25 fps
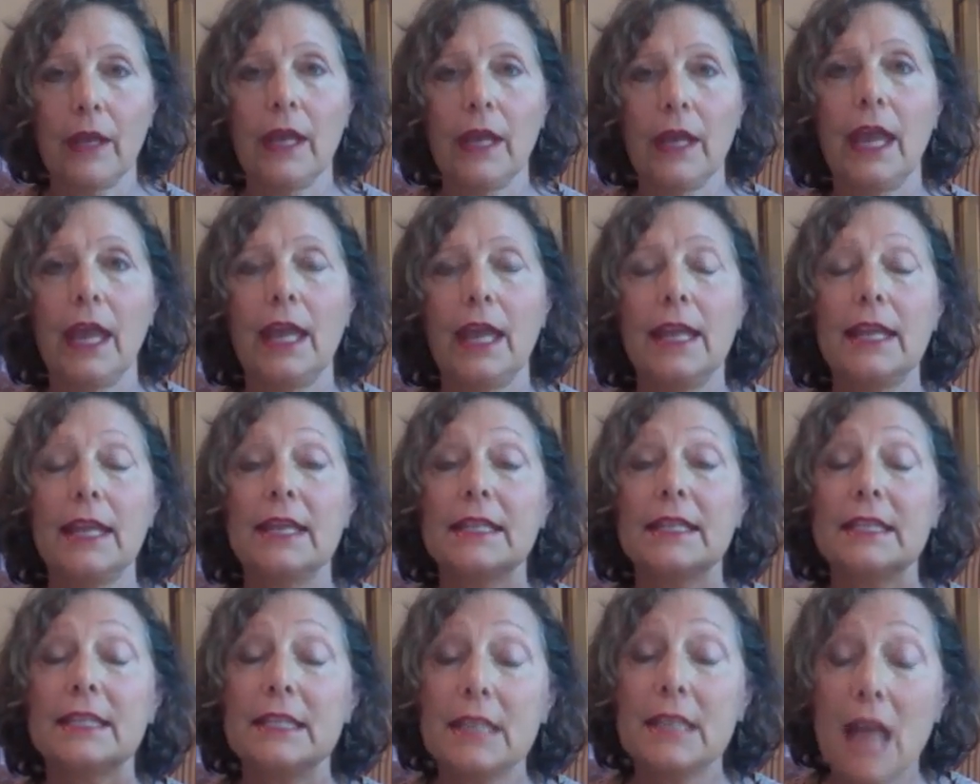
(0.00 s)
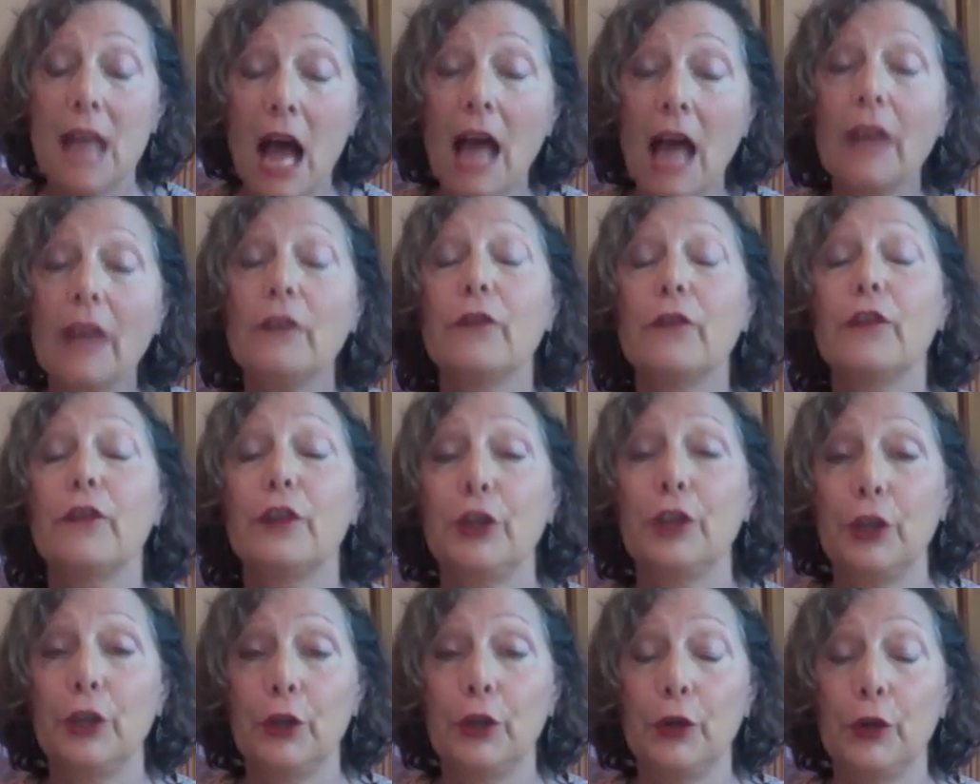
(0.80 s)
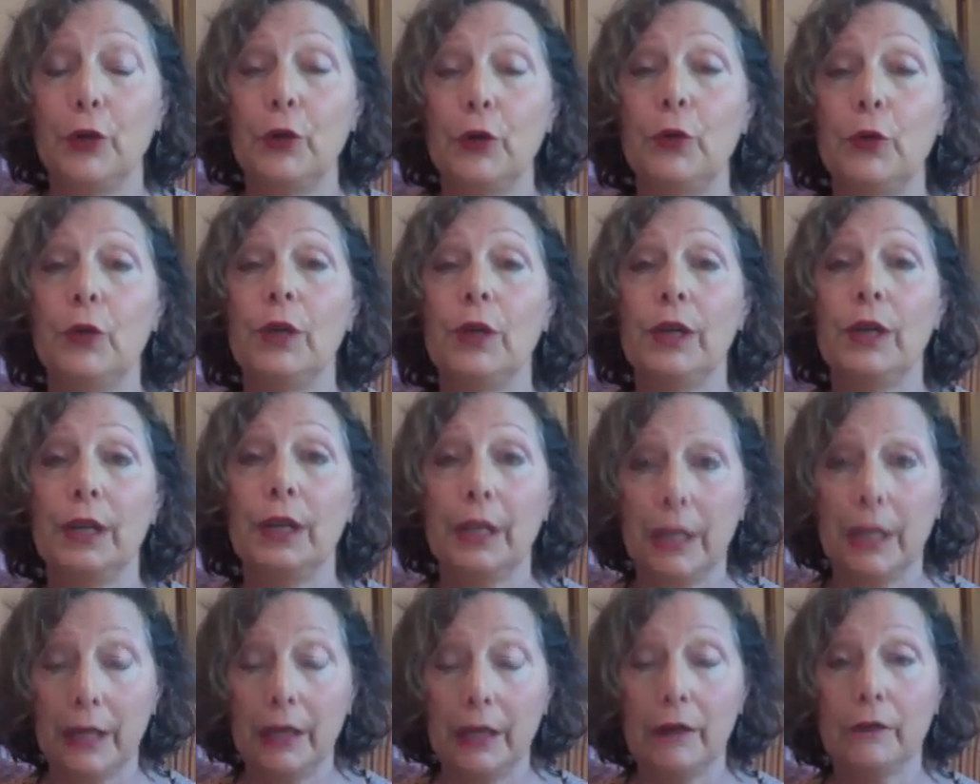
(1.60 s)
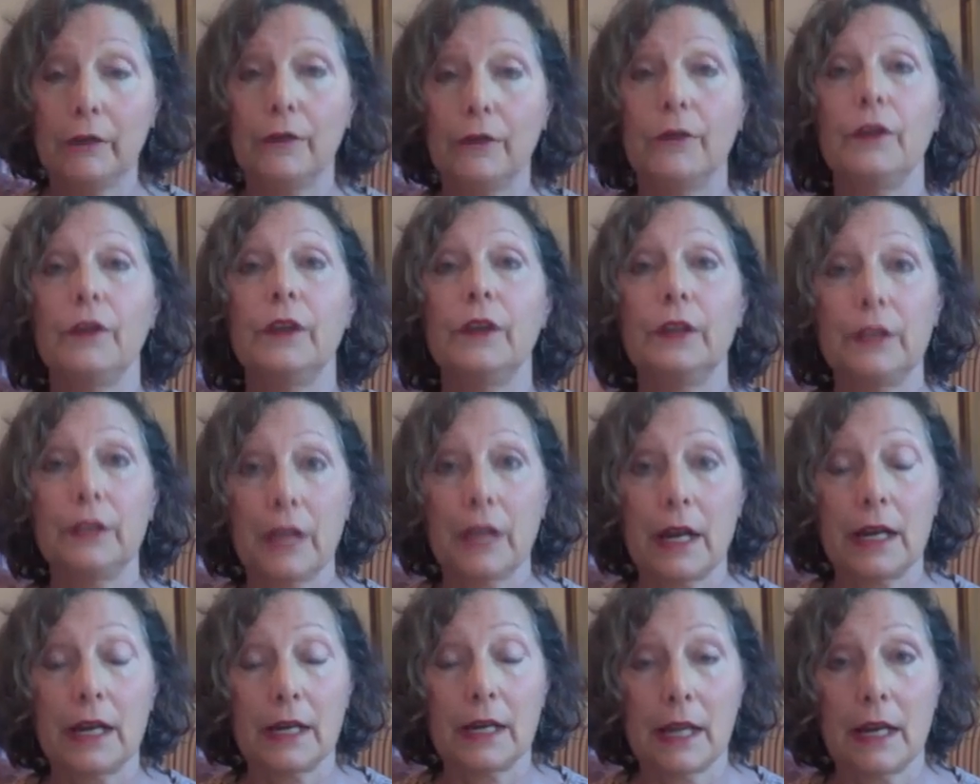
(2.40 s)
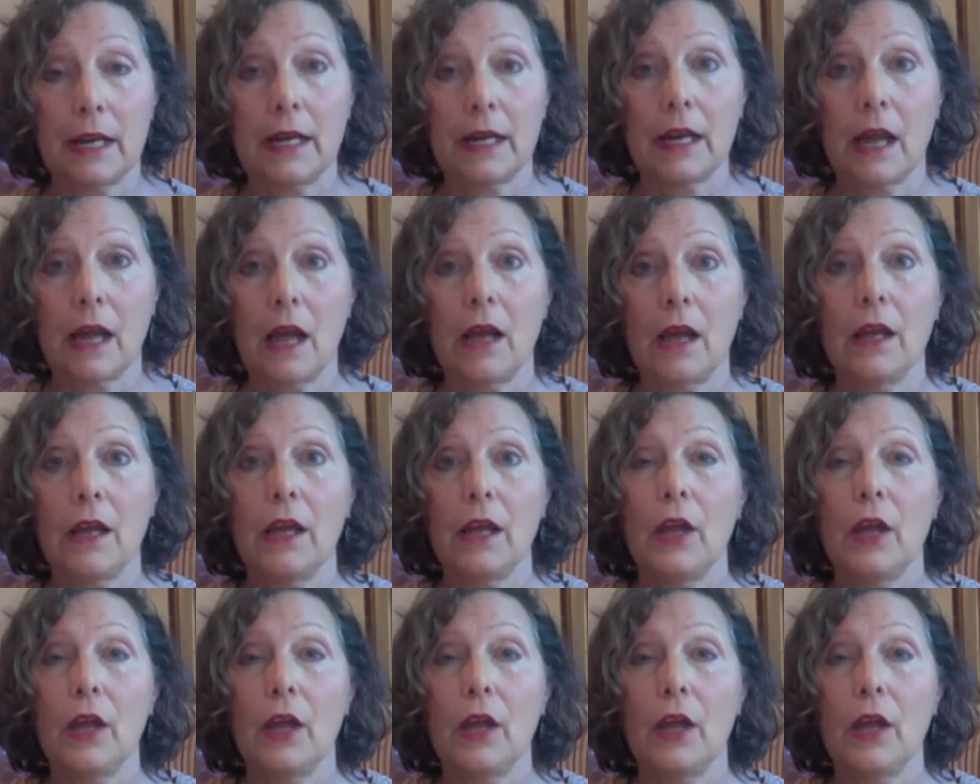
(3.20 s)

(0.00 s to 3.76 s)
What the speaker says: and it is not for you if da da da da da.